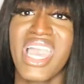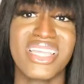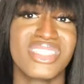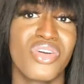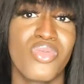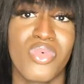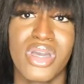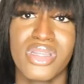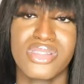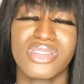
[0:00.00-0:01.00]
I don't
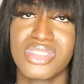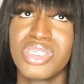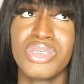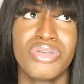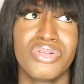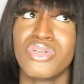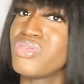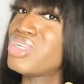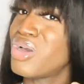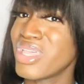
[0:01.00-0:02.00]
want
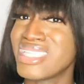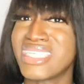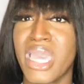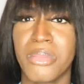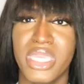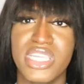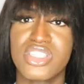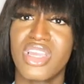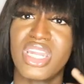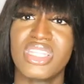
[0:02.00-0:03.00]
to you know get
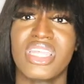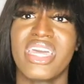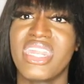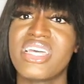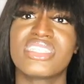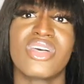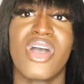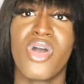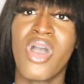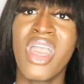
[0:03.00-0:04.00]
diabetes or anything like that
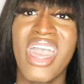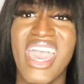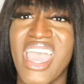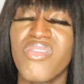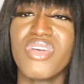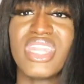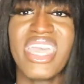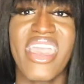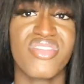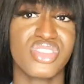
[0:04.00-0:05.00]
so I really
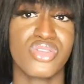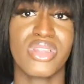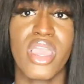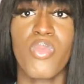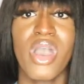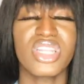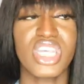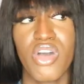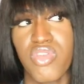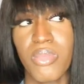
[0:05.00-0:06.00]
have to like
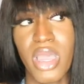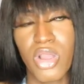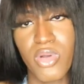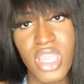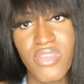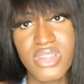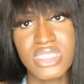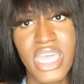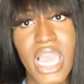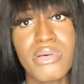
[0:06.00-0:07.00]
watch out for my
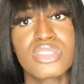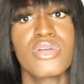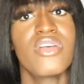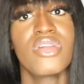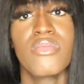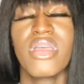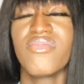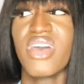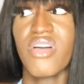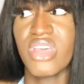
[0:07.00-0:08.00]
cravings like I was craving a
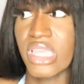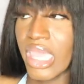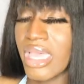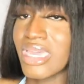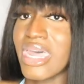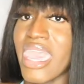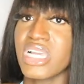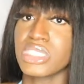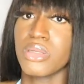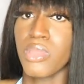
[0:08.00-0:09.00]
red velvet cake and I
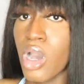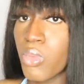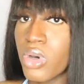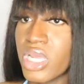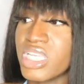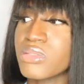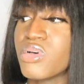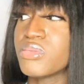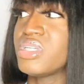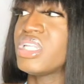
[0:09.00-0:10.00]
actually bought one it's
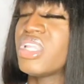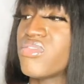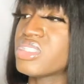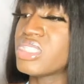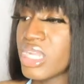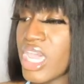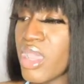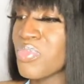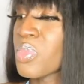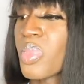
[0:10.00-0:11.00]
supposed to be delivered
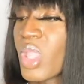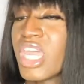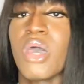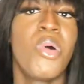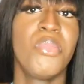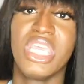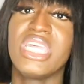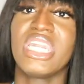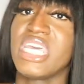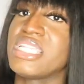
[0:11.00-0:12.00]
today and I won't be
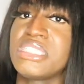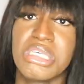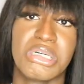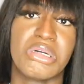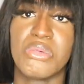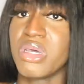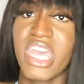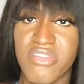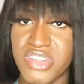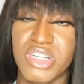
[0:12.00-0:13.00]
eating it until
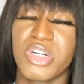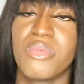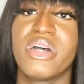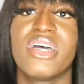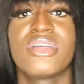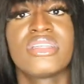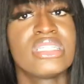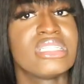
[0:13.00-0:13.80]
whenever girl but